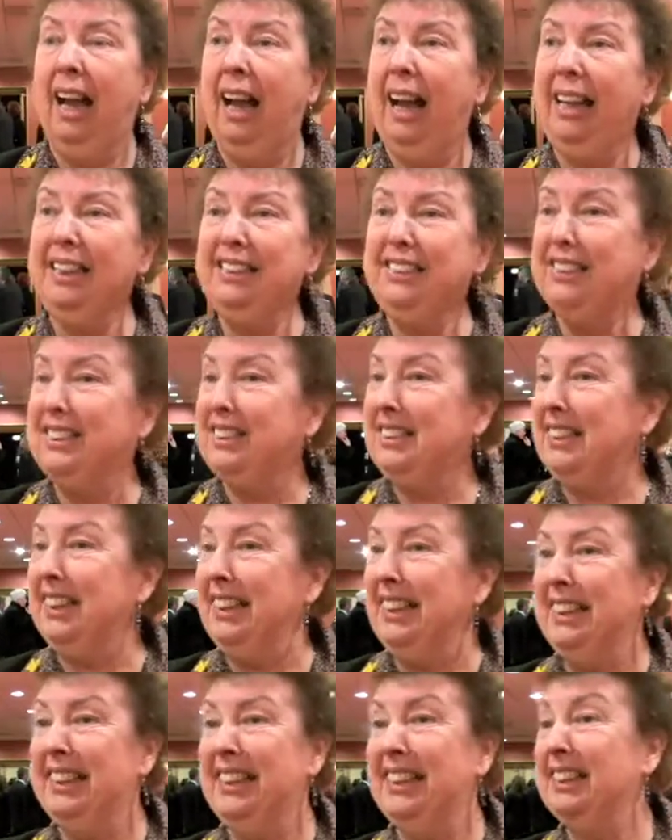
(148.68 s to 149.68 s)
I just
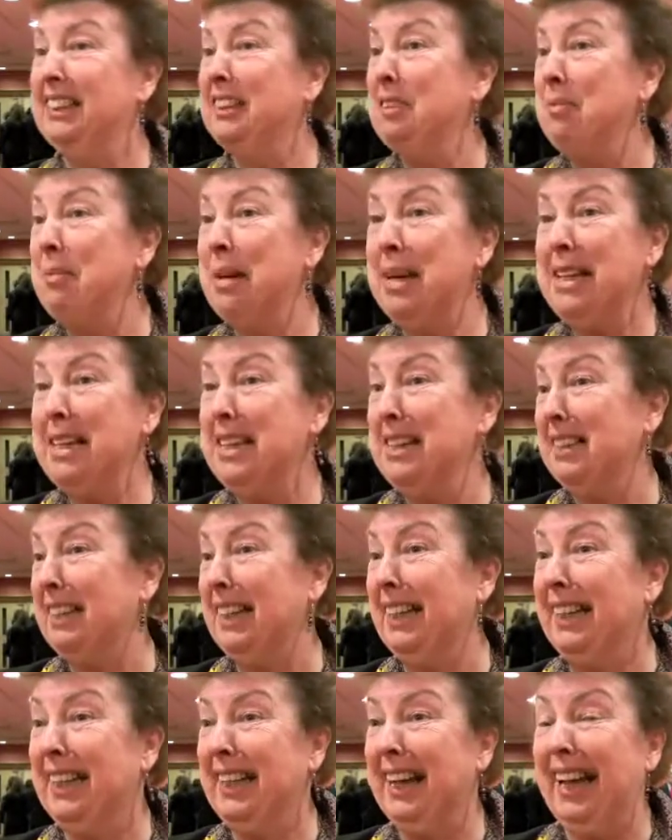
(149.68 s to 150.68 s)
think it's
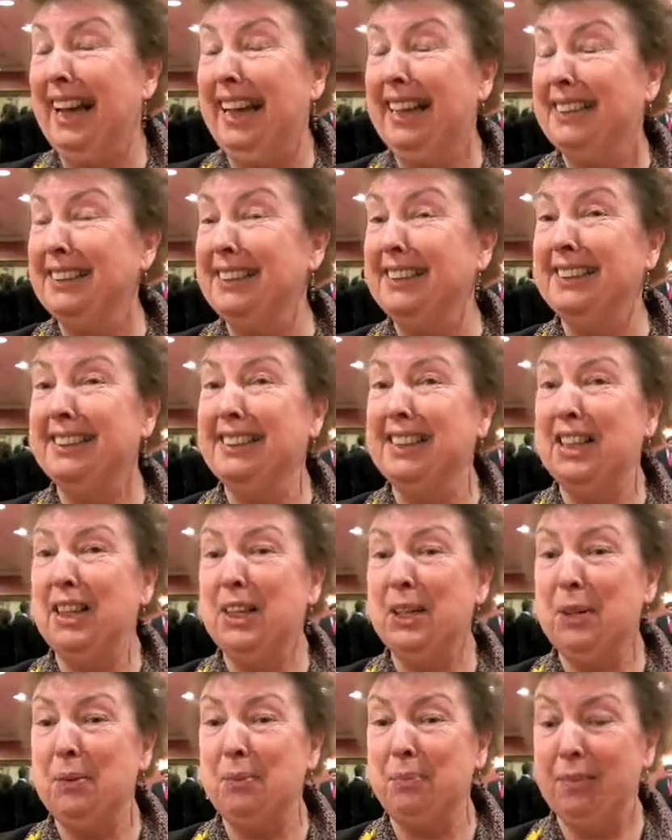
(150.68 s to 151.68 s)
amazing. And
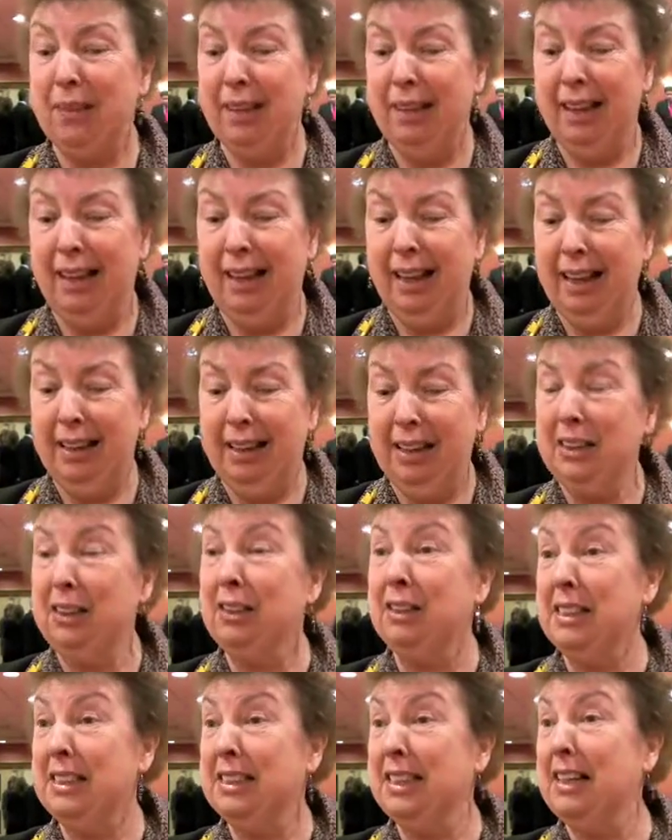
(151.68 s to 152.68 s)

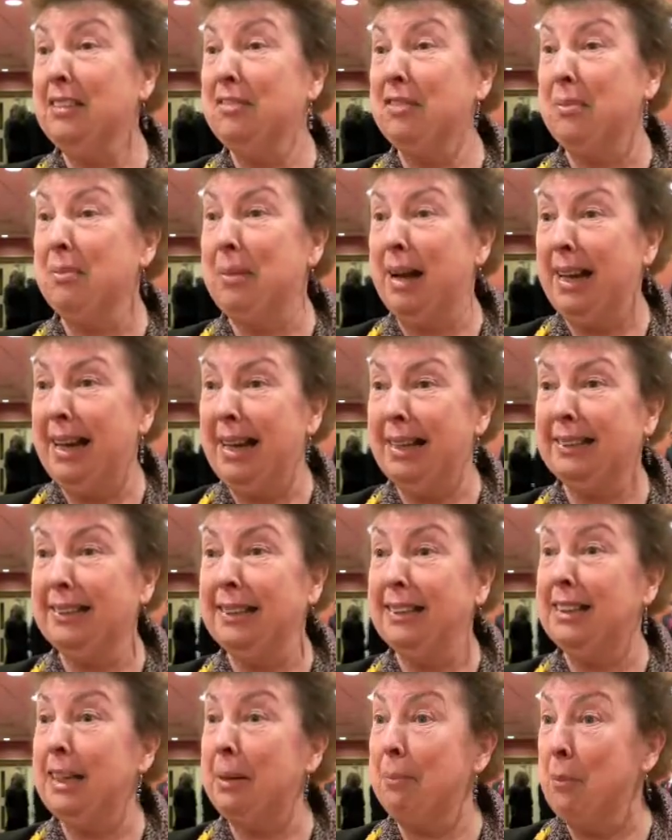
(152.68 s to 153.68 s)
you can tell from my
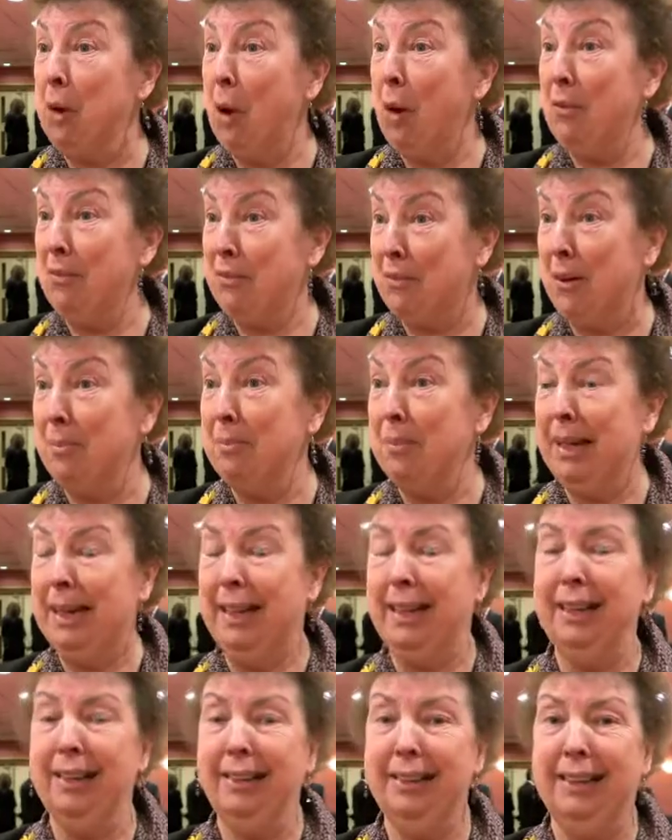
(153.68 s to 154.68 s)
accent, I'm not from
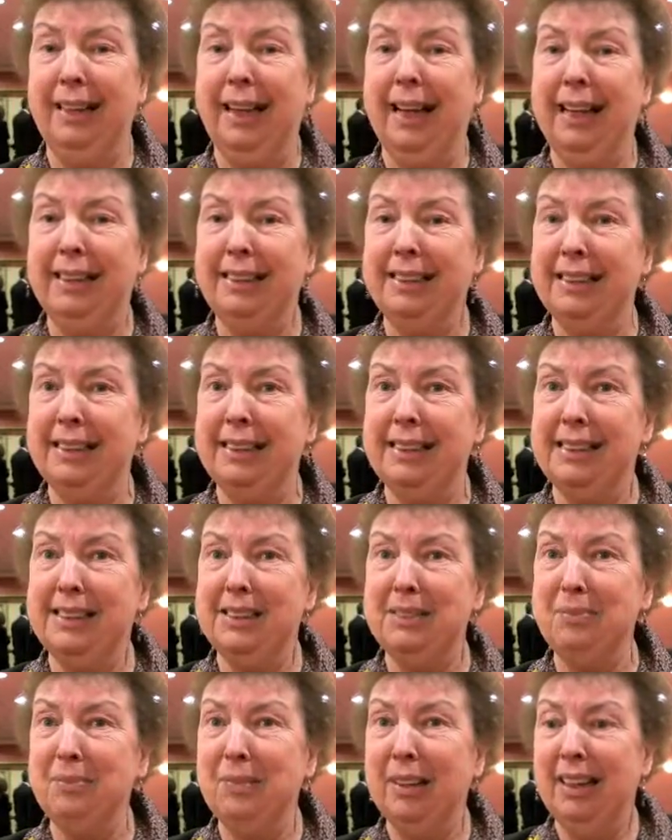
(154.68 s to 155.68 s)
here. And
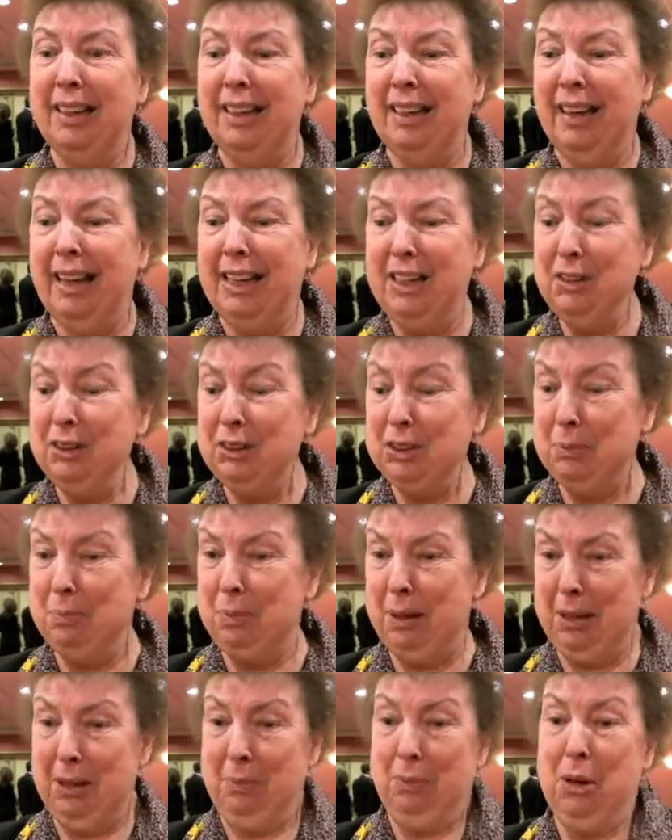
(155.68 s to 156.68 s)
it used to
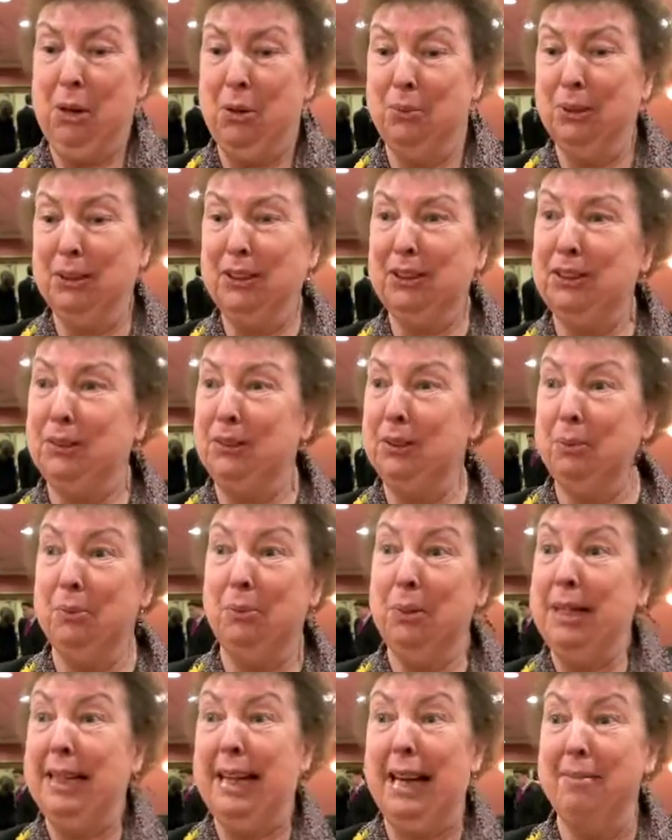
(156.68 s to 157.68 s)
be that we always thought
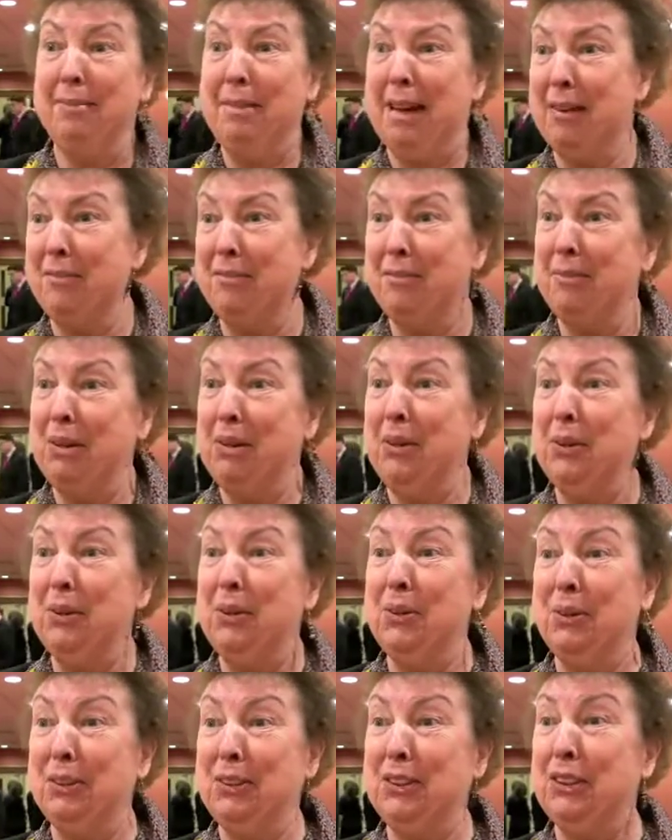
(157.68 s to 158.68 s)
we came down from the
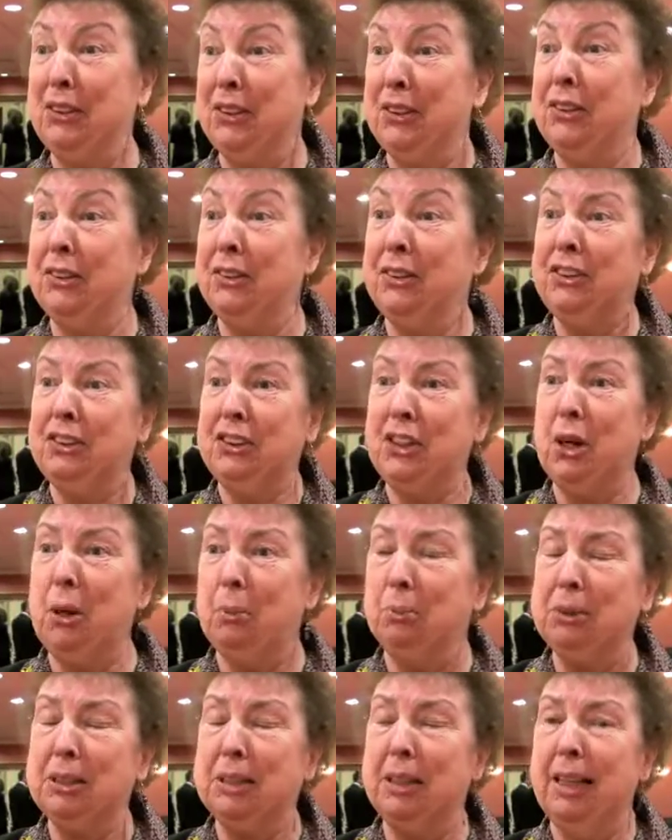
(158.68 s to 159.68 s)
north and took the good
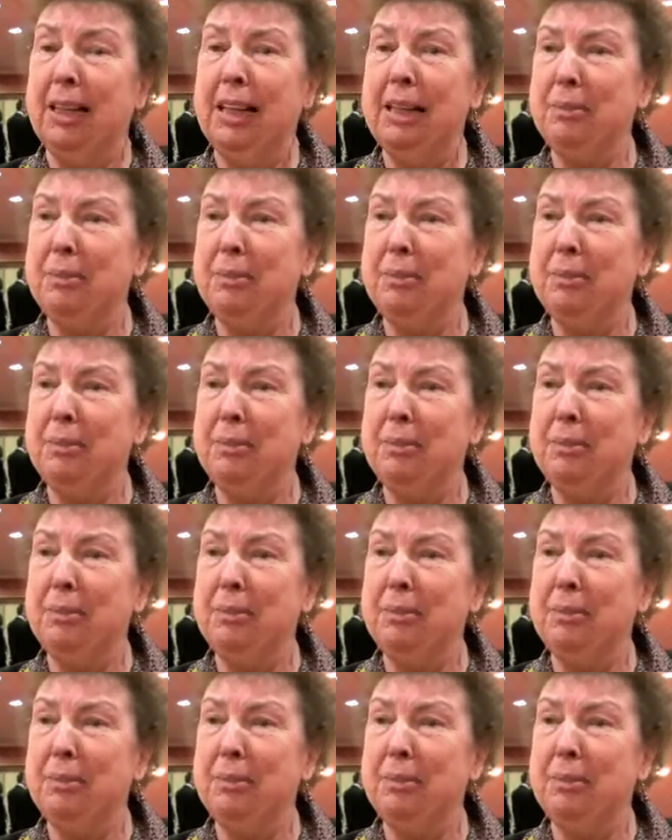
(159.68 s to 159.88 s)
jobs.